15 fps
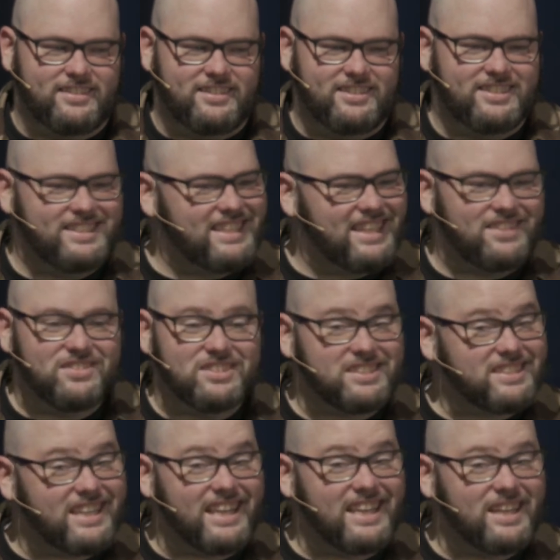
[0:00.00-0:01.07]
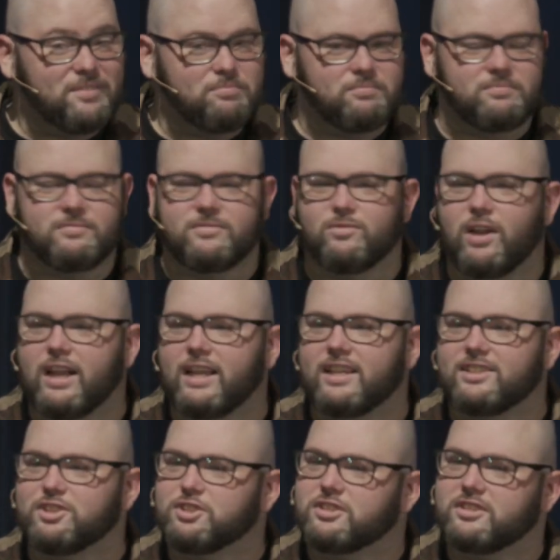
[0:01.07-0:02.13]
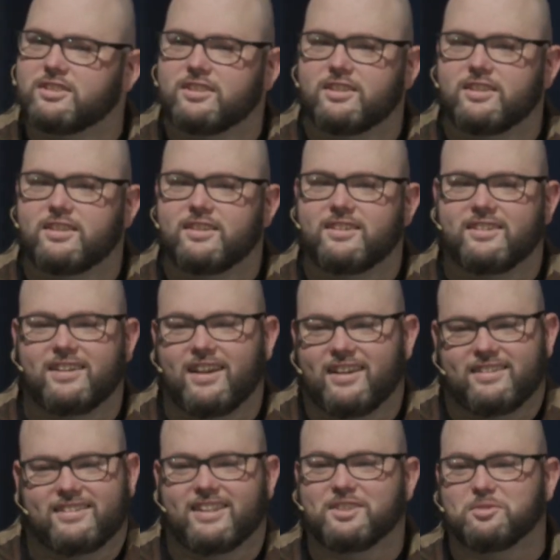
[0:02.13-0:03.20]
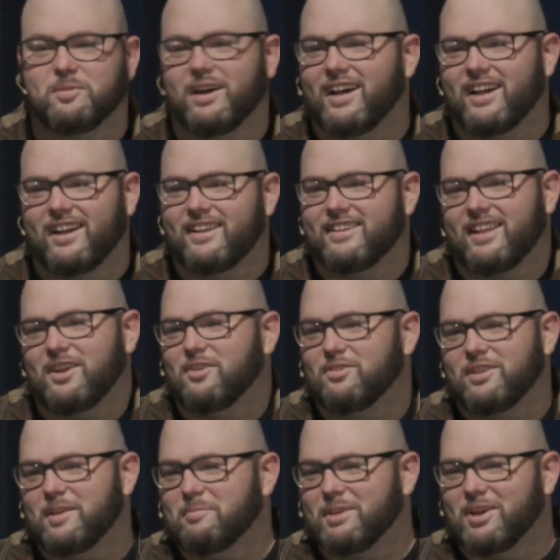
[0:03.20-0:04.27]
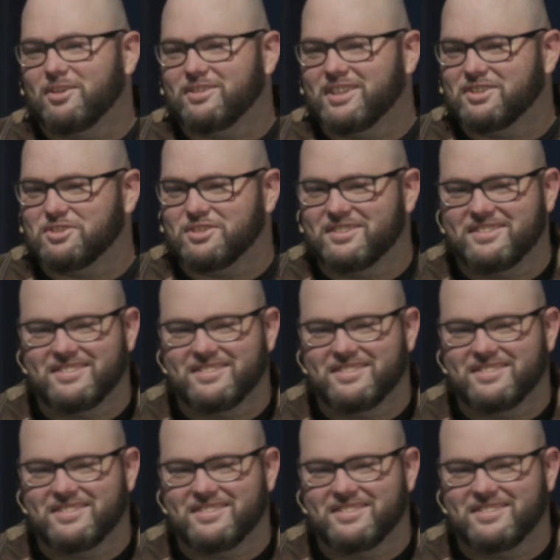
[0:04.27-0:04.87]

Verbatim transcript: you never stop, right? You just, that's why they don't let me audition.